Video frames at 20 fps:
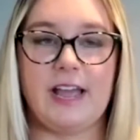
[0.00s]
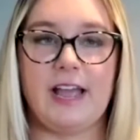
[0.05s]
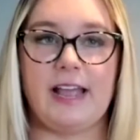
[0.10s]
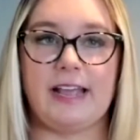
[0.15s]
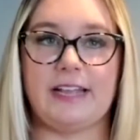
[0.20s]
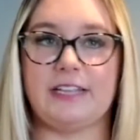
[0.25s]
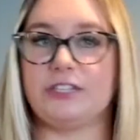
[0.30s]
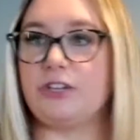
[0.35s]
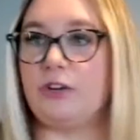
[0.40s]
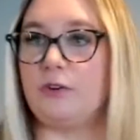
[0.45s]

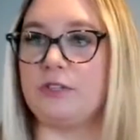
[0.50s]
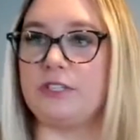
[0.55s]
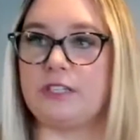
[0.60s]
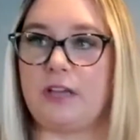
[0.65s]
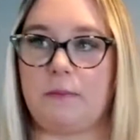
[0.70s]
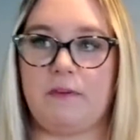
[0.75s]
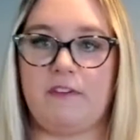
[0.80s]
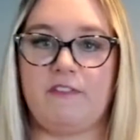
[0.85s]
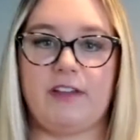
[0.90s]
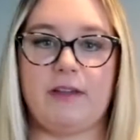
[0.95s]
And so
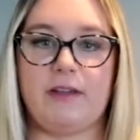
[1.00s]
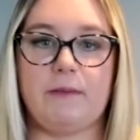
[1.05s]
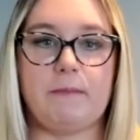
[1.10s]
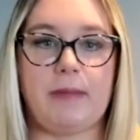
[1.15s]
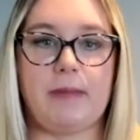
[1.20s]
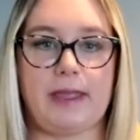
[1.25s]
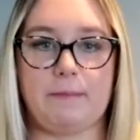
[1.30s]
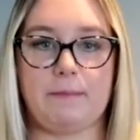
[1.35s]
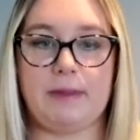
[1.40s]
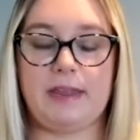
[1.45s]
some of it
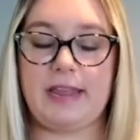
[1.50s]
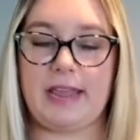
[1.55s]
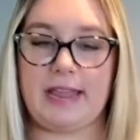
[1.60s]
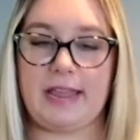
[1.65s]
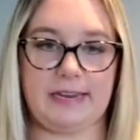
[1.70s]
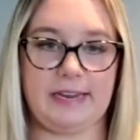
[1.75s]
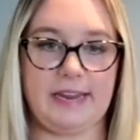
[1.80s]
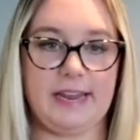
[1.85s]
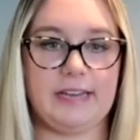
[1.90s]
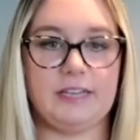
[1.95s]
may be
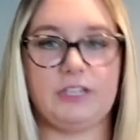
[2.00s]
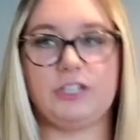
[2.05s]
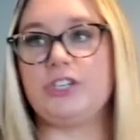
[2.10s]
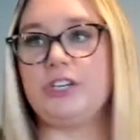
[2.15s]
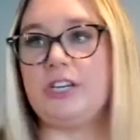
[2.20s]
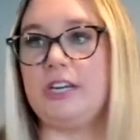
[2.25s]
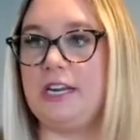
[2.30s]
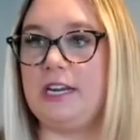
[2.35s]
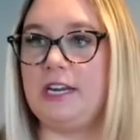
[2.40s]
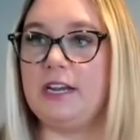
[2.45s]

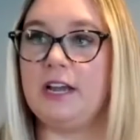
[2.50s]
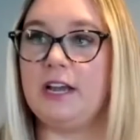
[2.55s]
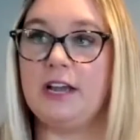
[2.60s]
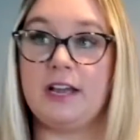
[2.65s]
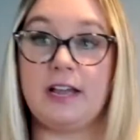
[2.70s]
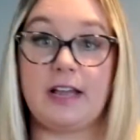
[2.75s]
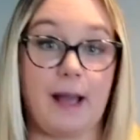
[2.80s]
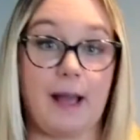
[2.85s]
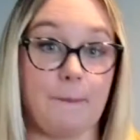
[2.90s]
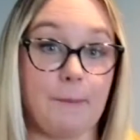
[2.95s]
ADHD,
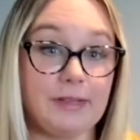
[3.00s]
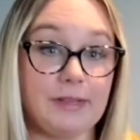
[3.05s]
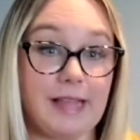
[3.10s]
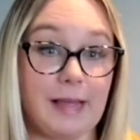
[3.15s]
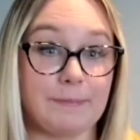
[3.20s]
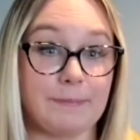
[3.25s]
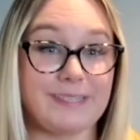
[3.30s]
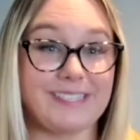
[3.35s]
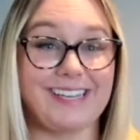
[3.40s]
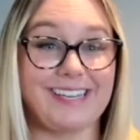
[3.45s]

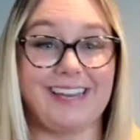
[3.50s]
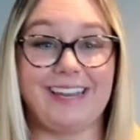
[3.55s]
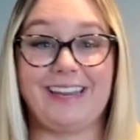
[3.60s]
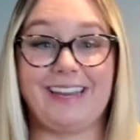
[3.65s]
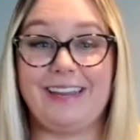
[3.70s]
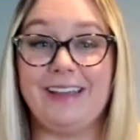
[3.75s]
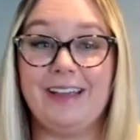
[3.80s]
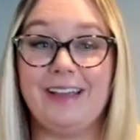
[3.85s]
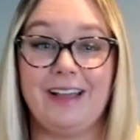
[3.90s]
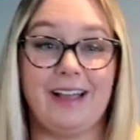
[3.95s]

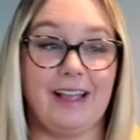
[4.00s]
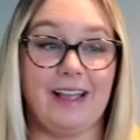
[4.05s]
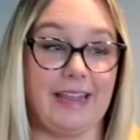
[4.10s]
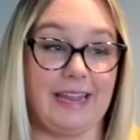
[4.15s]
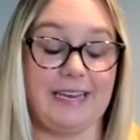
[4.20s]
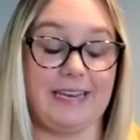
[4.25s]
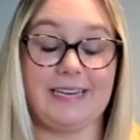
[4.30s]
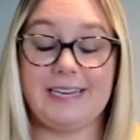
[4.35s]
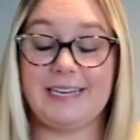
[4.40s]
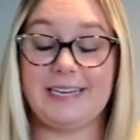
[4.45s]
epilepsy,
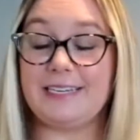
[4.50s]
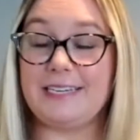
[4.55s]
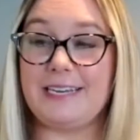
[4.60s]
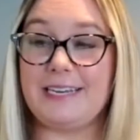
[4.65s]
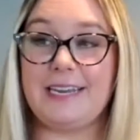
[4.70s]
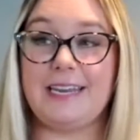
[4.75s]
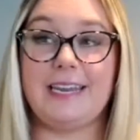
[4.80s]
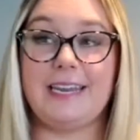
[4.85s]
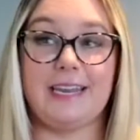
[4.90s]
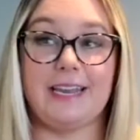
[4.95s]

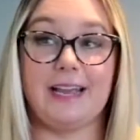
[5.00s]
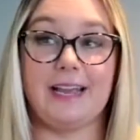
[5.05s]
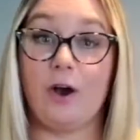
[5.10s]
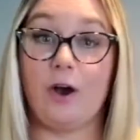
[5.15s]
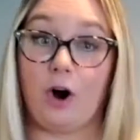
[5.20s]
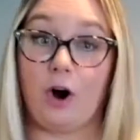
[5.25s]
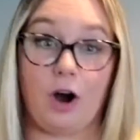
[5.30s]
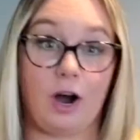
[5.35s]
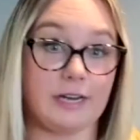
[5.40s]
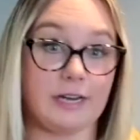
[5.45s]
ADD,
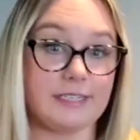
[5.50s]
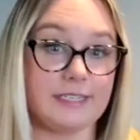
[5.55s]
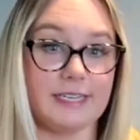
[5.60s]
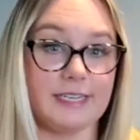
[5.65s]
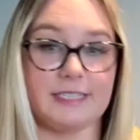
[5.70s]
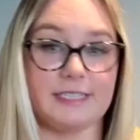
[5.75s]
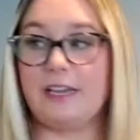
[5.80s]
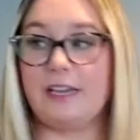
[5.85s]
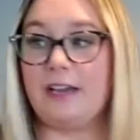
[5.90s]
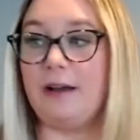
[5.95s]

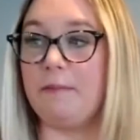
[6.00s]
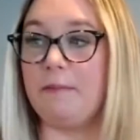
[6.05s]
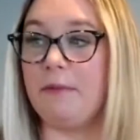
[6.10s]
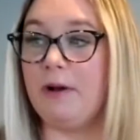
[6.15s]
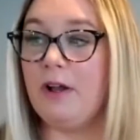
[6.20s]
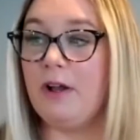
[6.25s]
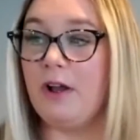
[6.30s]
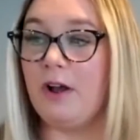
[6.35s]
autism.